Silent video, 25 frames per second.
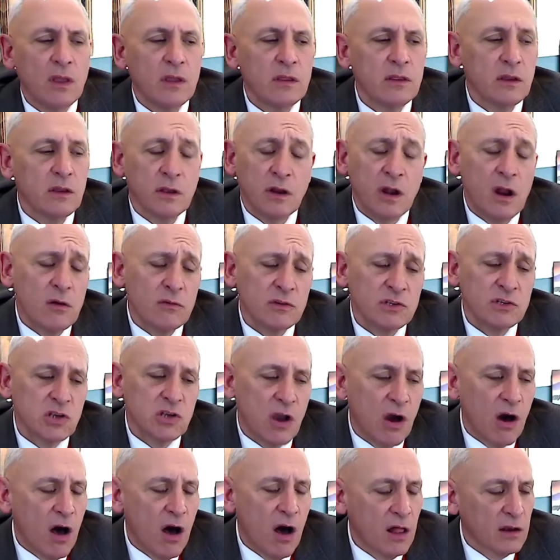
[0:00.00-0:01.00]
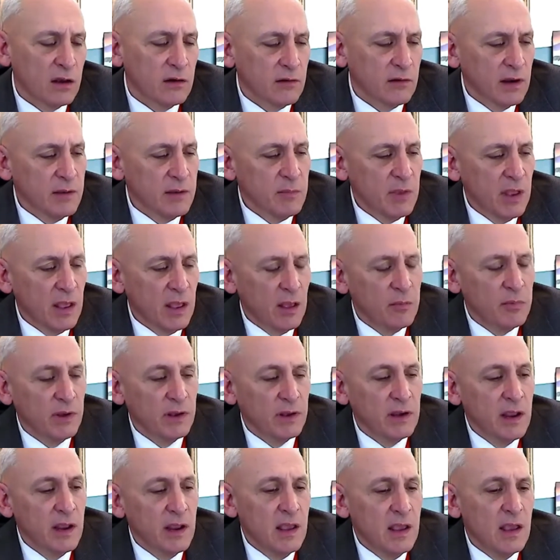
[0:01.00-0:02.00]
You can always call or email,
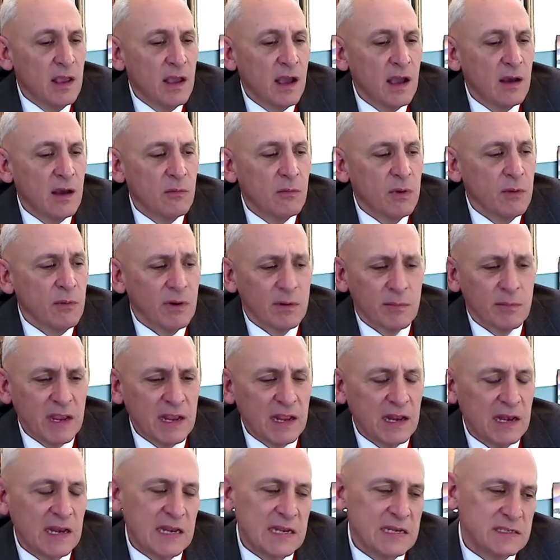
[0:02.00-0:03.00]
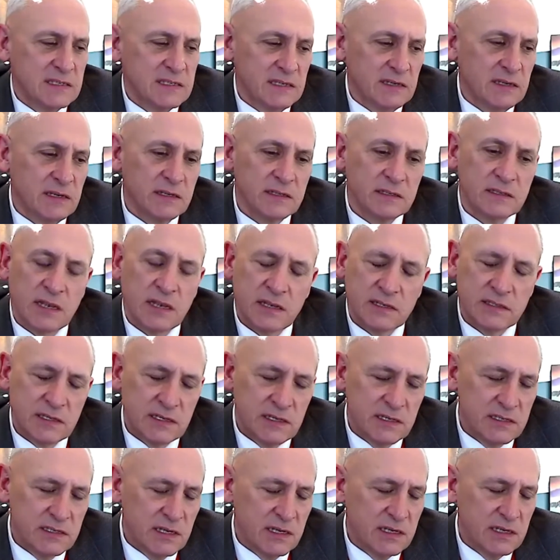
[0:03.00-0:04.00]
but we want to make it easy, as
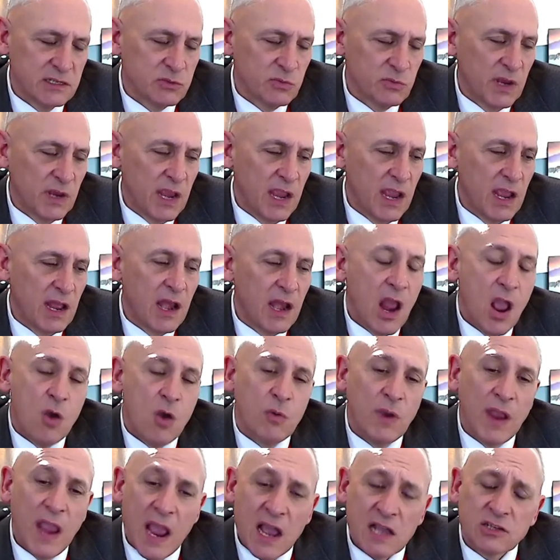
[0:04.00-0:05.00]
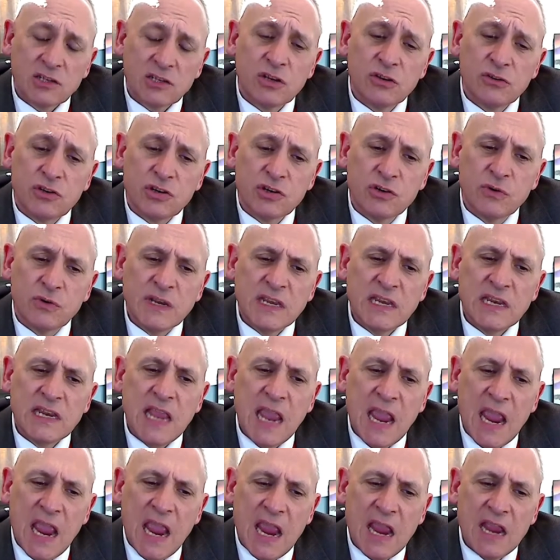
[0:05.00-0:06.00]
easy as we can. We ask you to
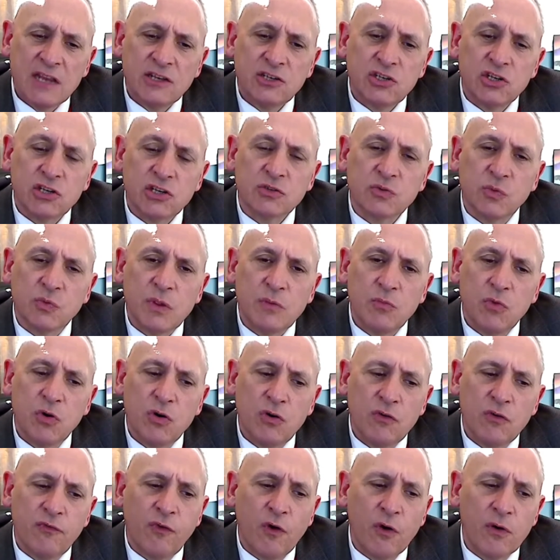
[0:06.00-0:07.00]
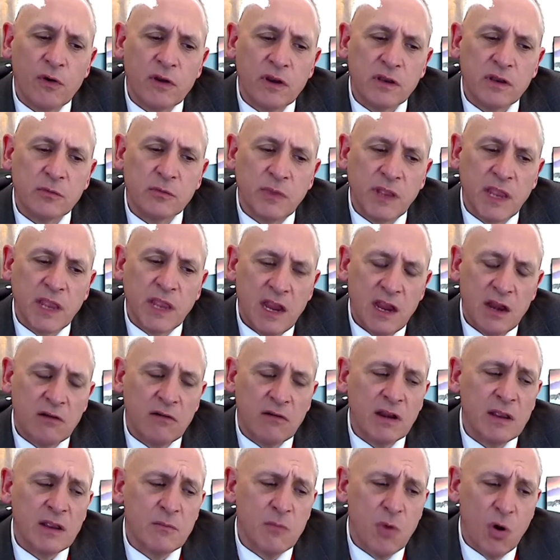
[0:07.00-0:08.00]
engage as we move forward, and you'll be
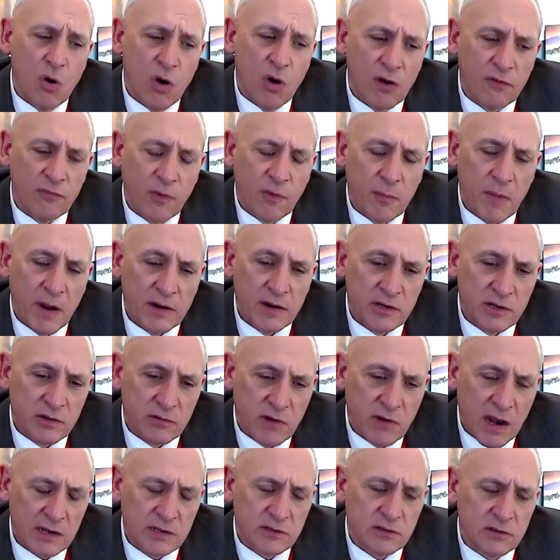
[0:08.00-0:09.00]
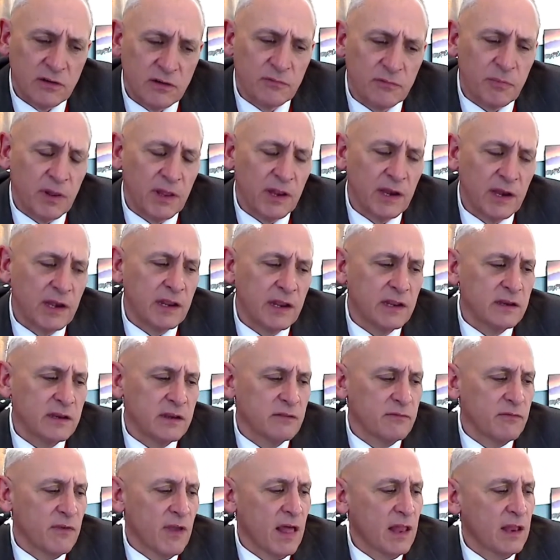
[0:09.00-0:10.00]
hearing more from our Director of Planning and
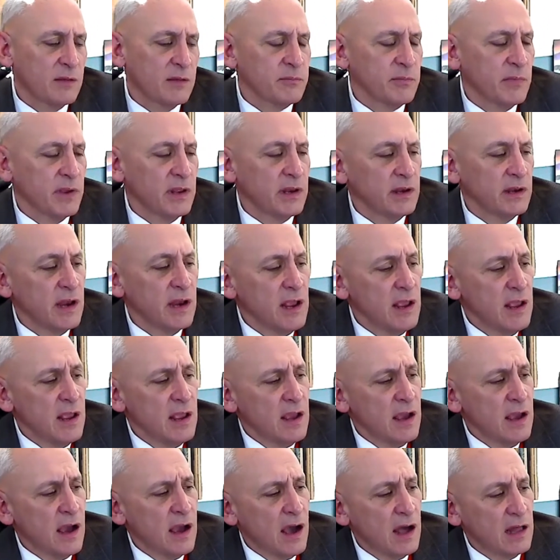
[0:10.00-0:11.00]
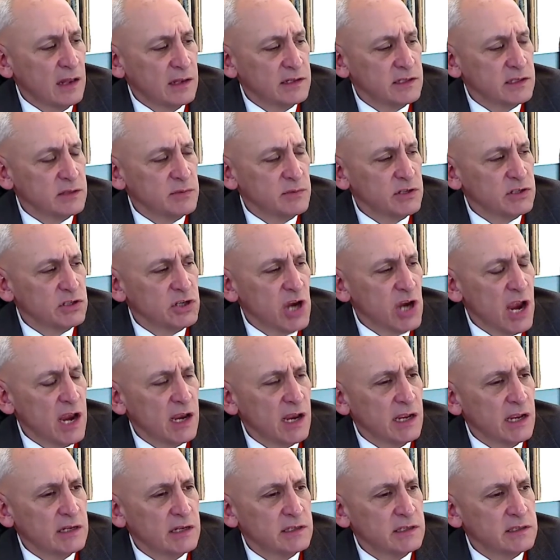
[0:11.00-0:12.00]
Development, Elizabeth
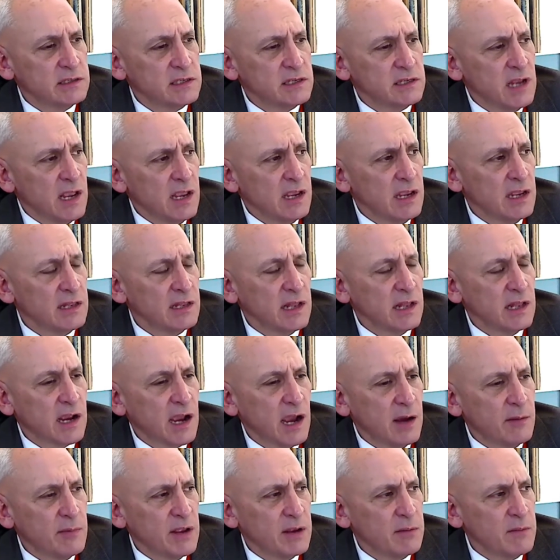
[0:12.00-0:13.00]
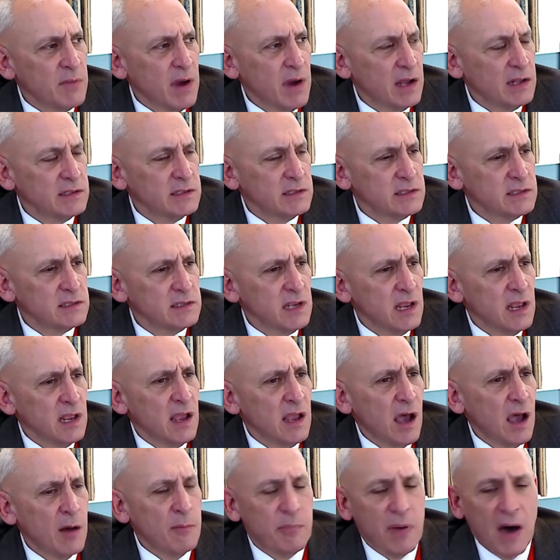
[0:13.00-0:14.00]
Jenkins, in the coming months
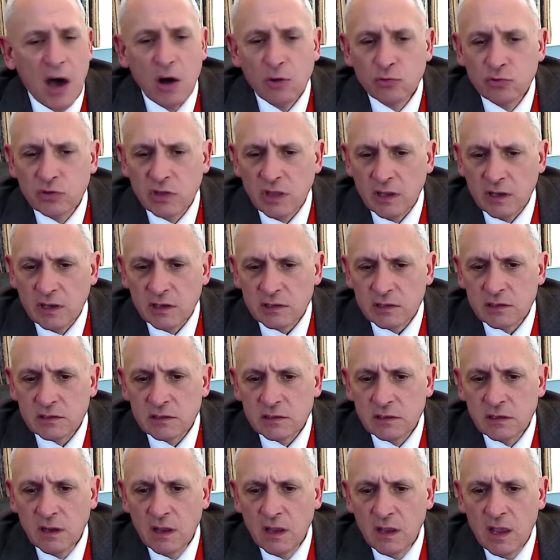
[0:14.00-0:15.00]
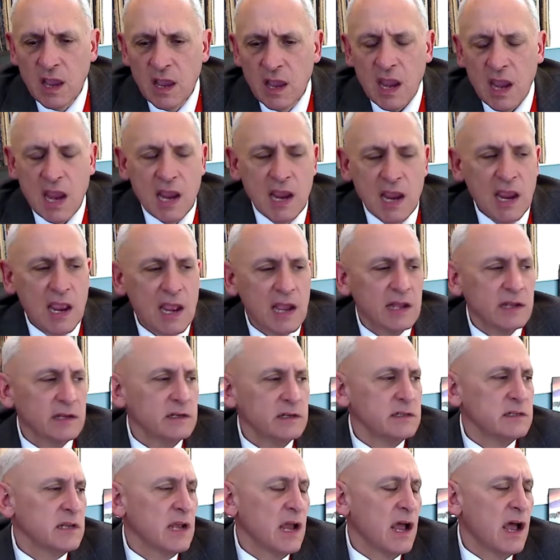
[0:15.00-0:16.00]
about this.
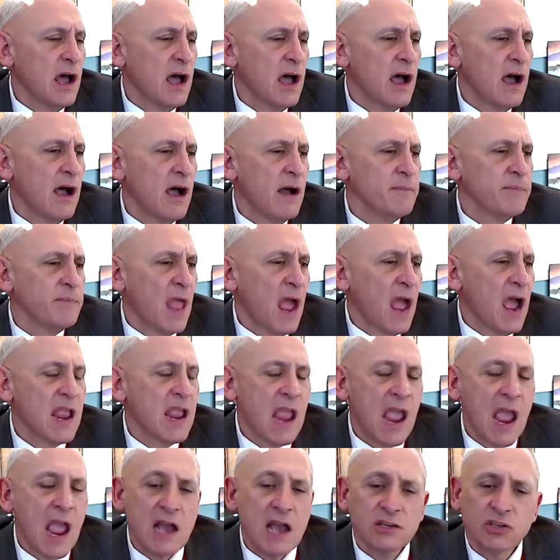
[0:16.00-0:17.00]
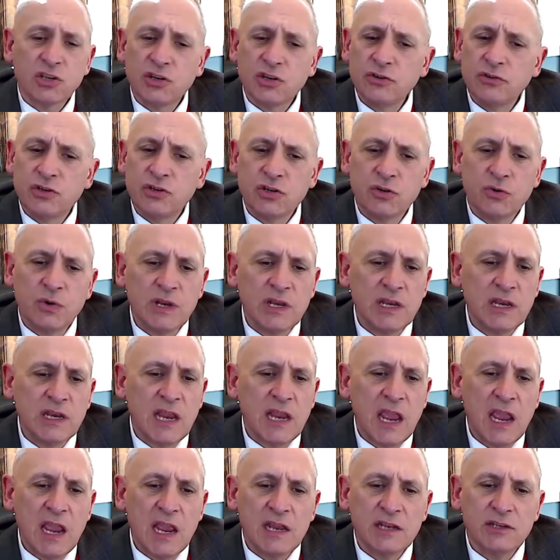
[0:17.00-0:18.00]
And I ask you to
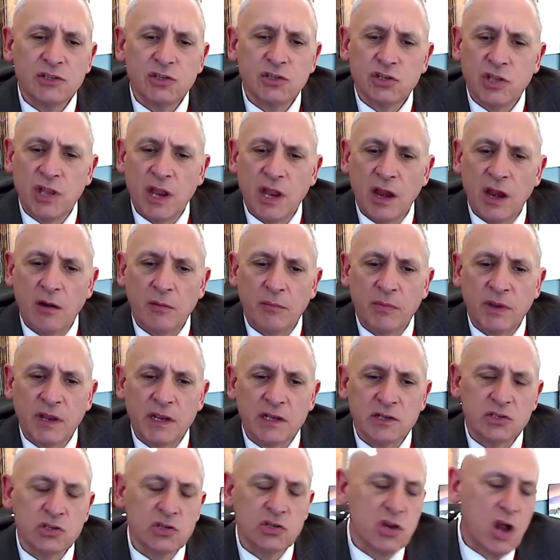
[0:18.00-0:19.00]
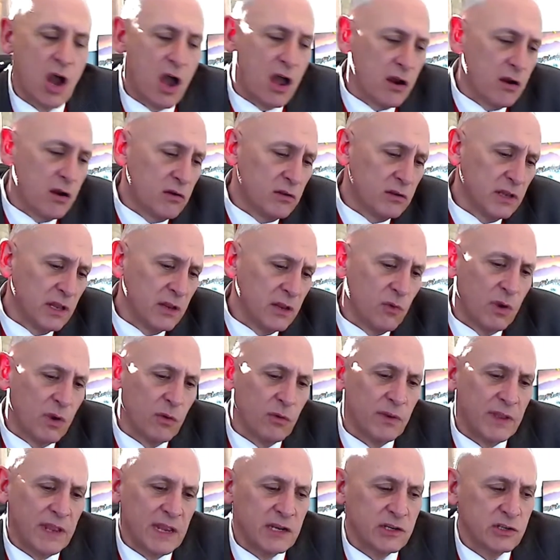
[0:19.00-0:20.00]
engage there, because not only will
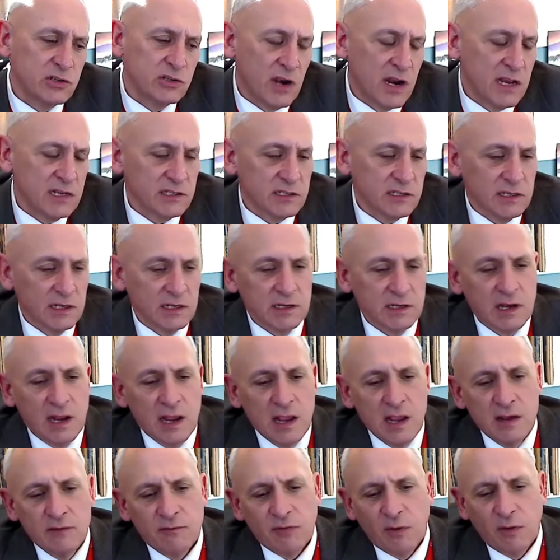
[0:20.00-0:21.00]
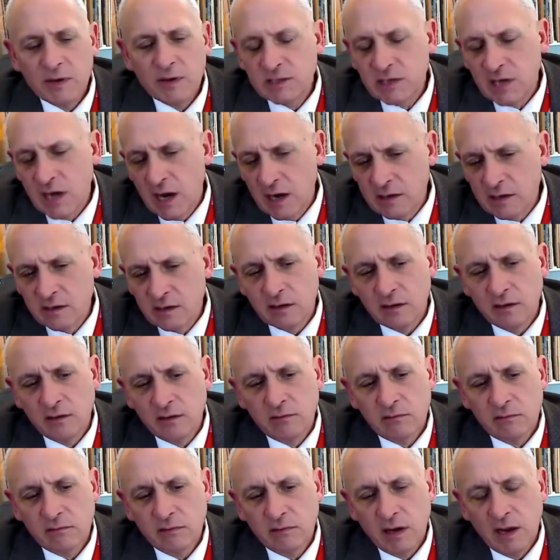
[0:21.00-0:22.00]
we address it from a
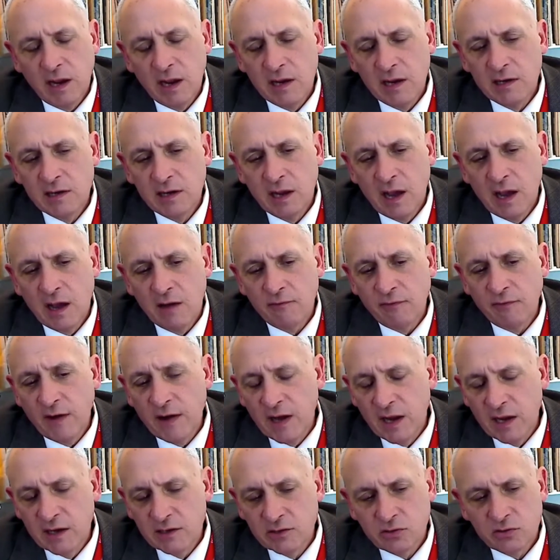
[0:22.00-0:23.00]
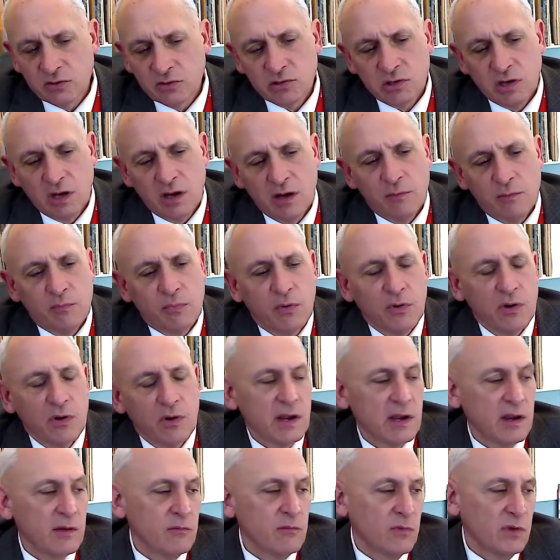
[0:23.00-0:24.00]
technical and financial
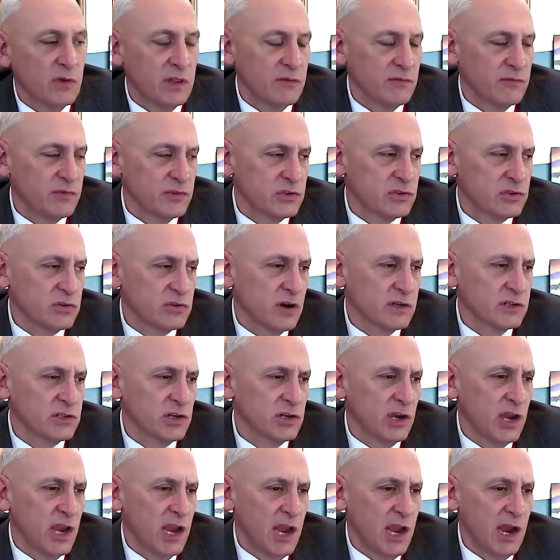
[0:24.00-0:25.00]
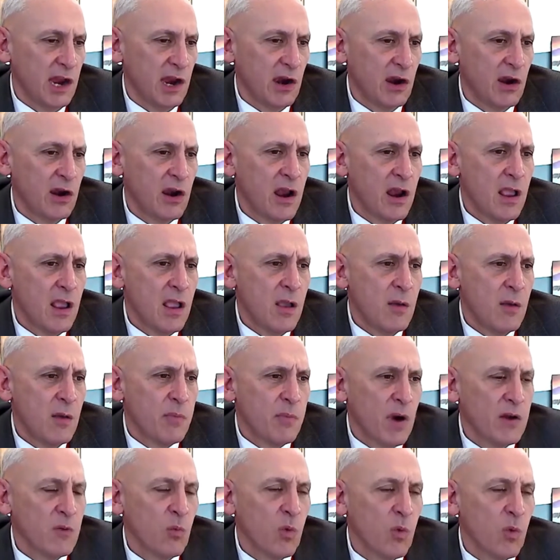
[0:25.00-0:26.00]
standpoint with infrastructure here,
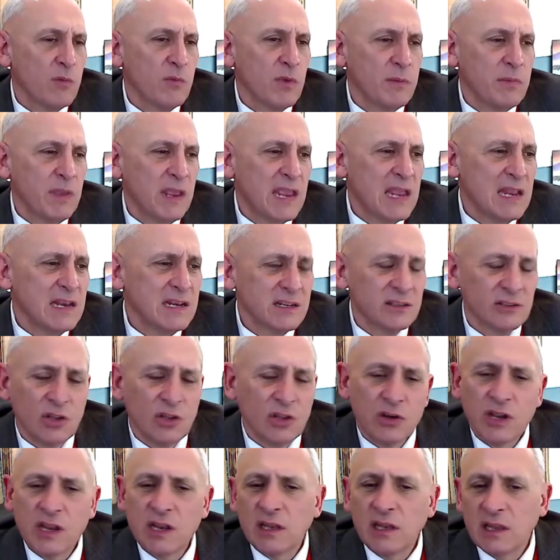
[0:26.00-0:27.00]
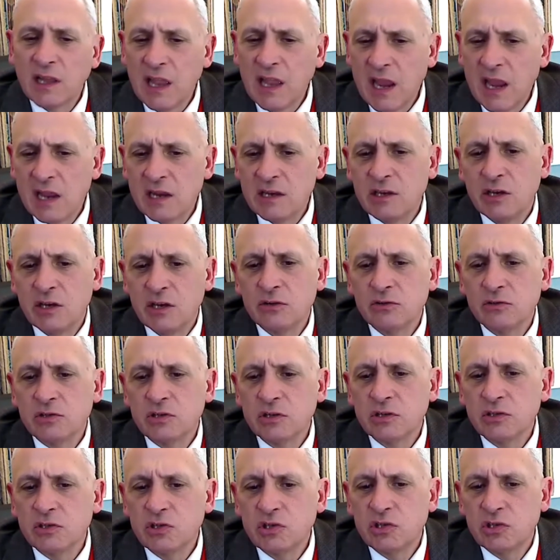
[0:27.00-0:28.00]
but when we begin to look at land use
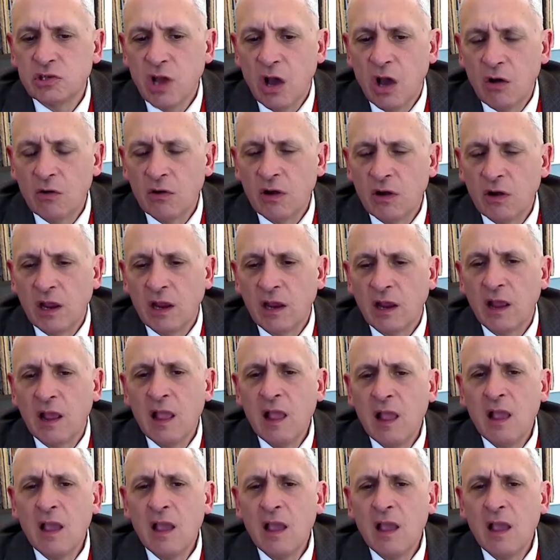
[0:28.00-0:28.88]
and zoning